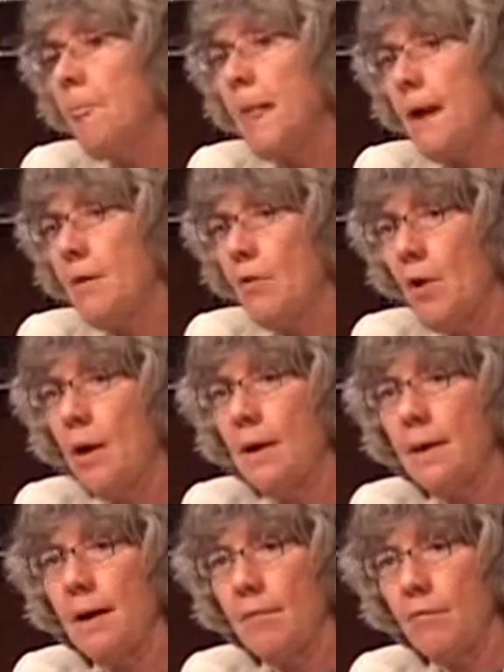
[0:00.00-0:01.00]
and are very
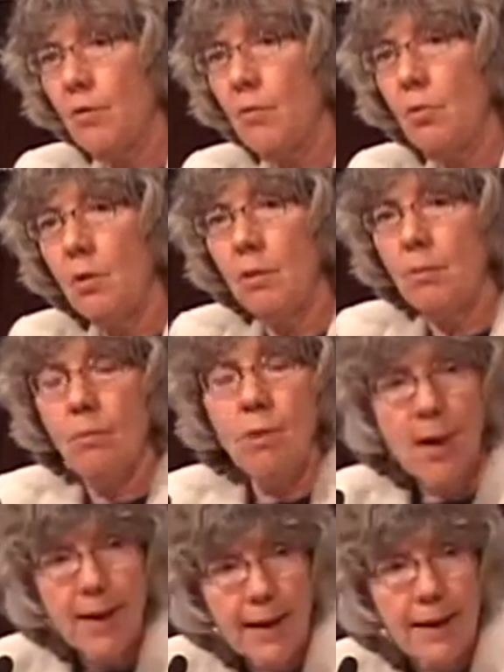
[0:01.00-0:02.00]
uncomfortable
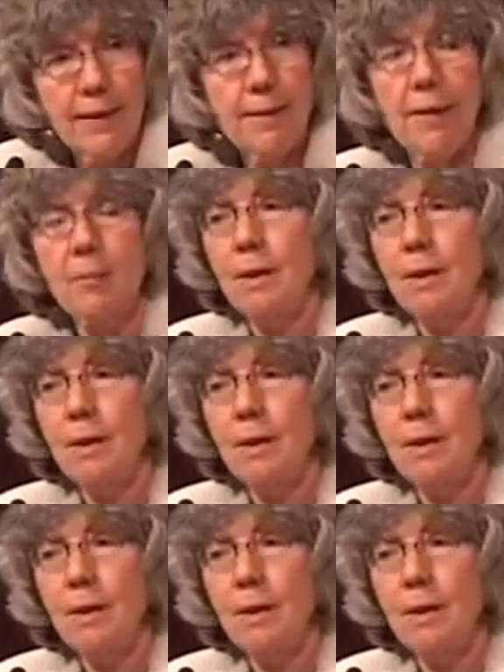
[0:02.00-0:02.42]
wearing anything